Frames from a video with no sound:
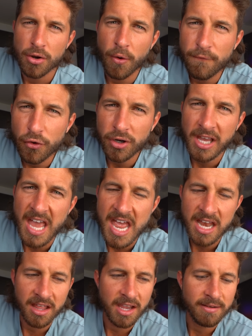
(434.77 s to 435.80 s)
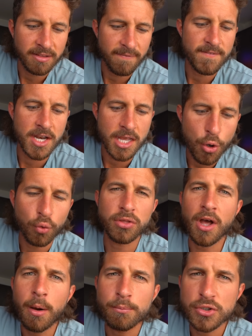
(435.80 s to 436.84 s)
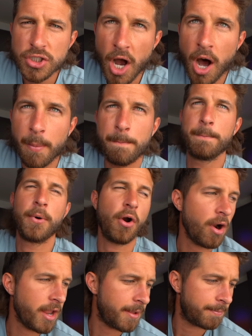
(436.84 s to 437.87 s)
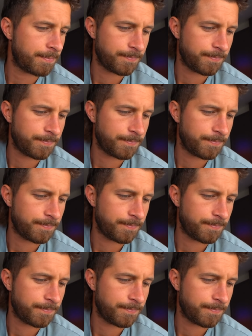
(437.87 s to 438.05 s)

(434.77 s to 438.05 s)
don't forget to give the video a thumbs up, all right?